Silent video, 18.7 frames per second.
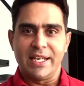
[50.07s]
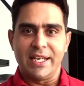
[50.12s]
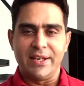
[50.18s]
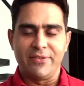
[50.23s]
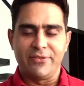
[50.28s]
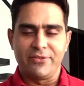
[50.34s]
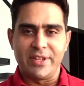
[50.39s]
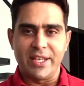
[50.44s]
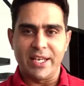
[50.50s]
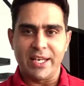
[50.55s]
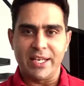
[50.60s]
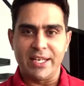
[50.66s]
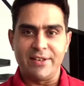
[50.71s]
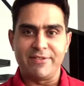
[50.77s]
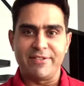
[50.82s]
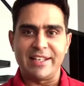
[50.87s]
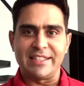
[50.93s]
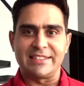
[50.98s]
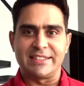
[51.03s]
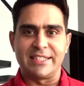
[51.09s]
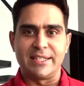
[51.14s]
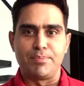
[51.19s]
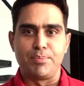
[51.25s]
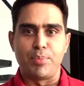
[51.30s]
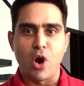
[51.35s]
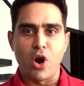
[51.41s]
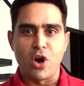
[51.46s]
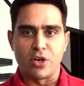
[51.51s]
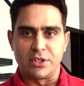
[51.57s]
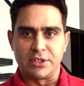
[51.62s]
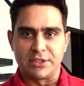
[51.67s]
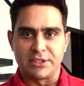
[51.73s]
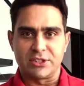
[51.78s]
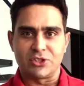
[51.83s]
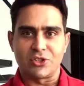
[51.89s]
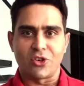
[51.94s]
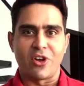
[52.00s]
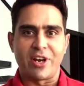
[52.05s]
If they invest in bonds